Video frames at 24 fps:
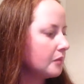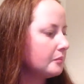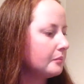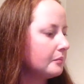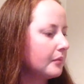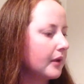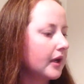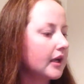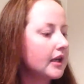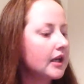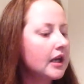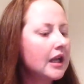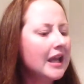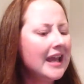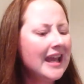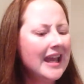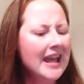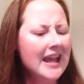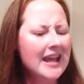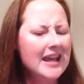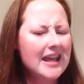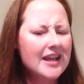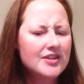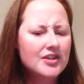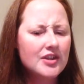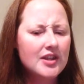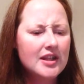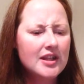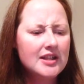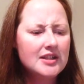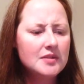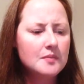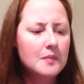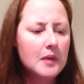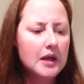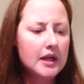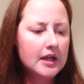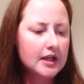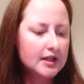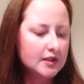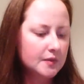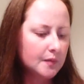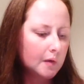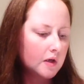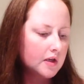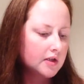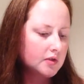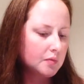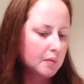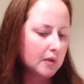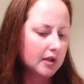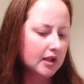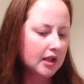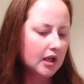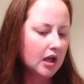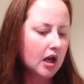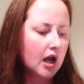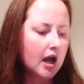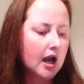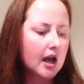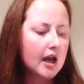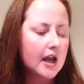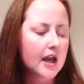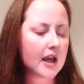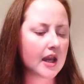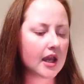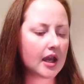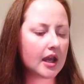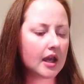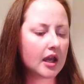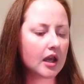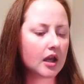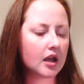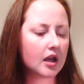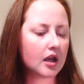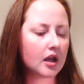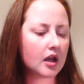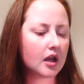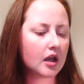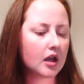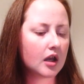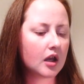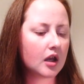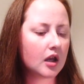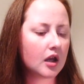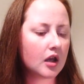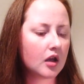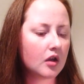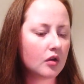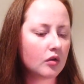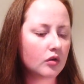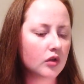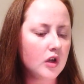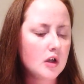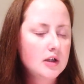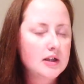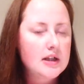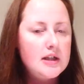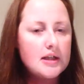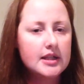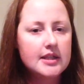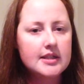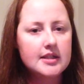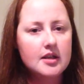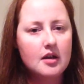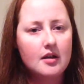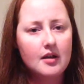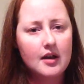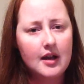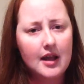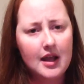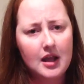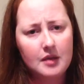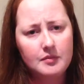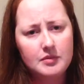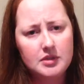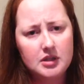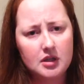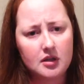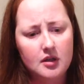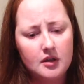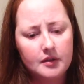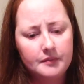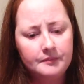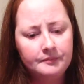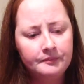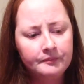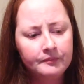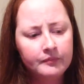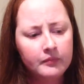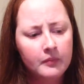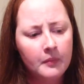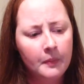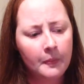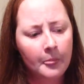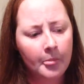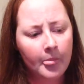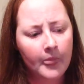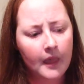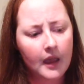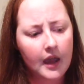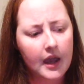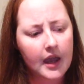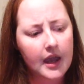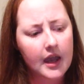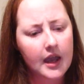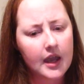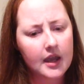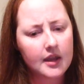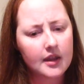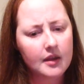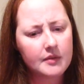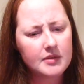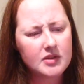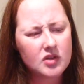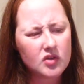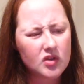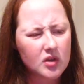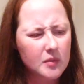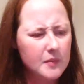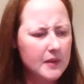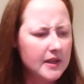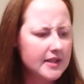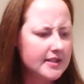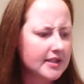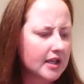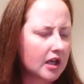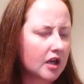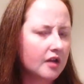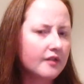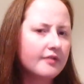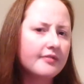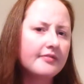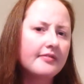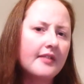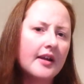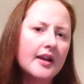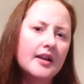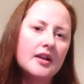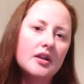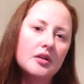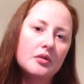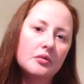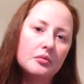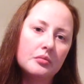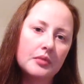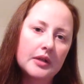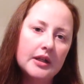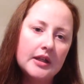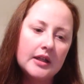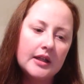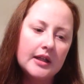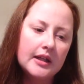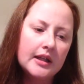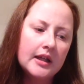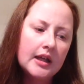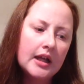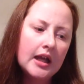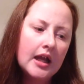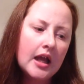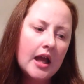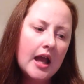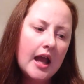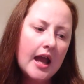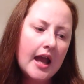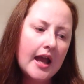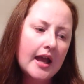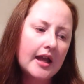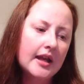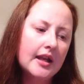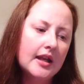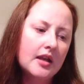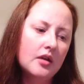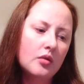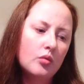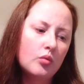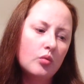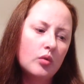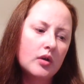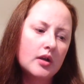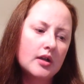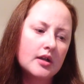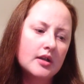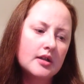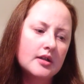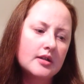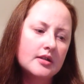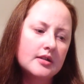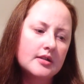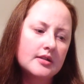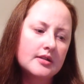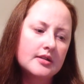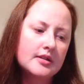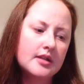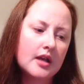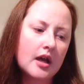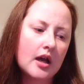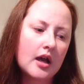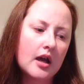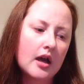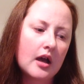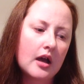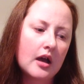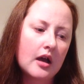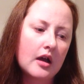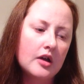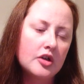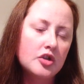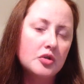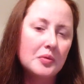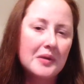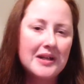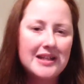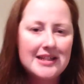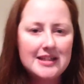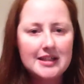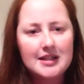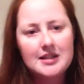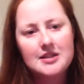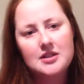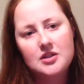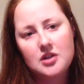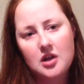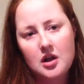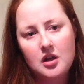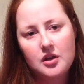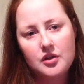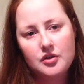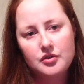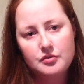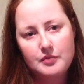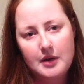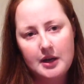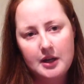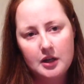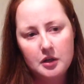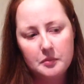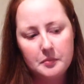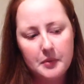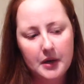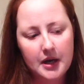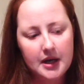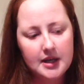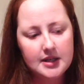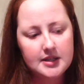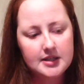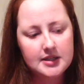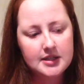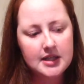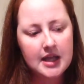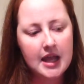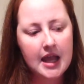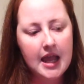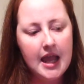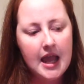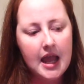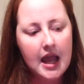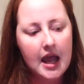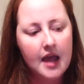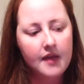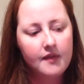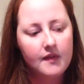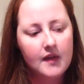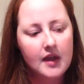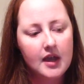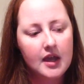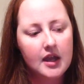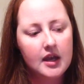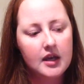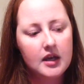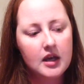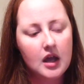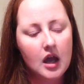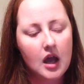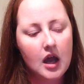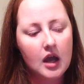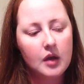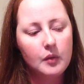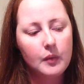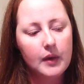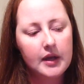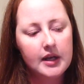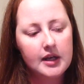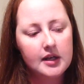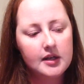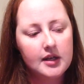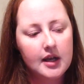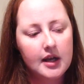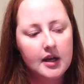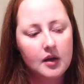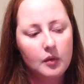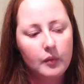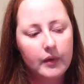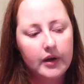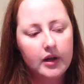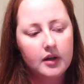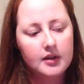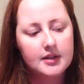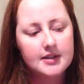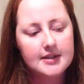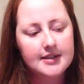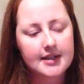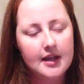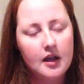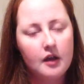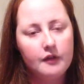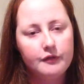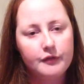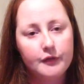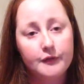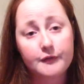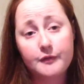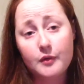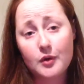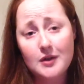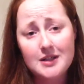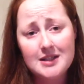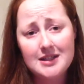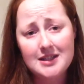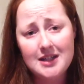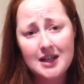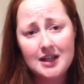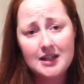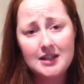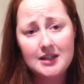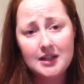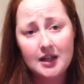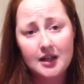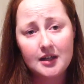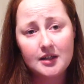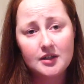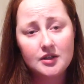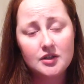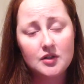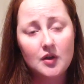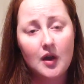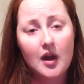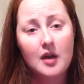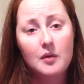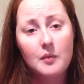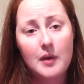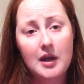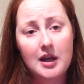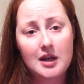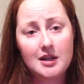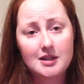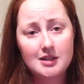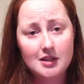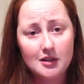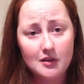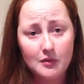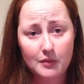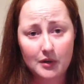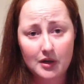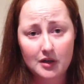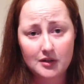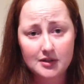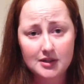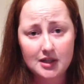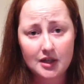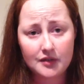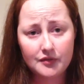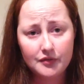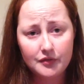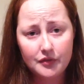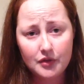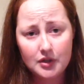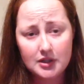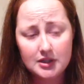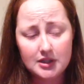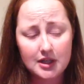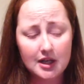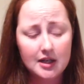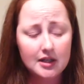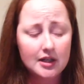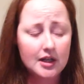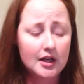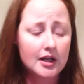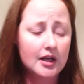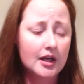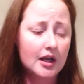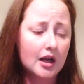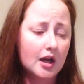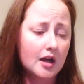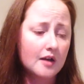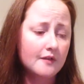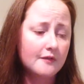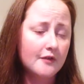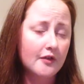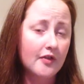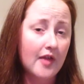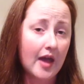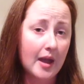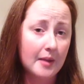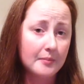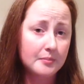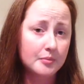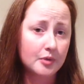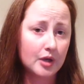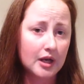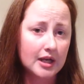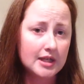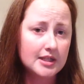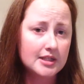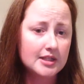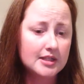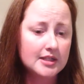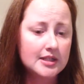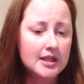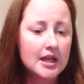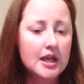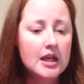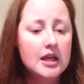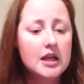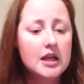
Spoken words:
But yeah, so that's my experience with it. I looked at this on Amazon, and that was the only place I could find it really, and it was $26 regular price, and then I waited and it went on sale for $14.99, so I waited till it went on sale for $14.99 and I got it for that price.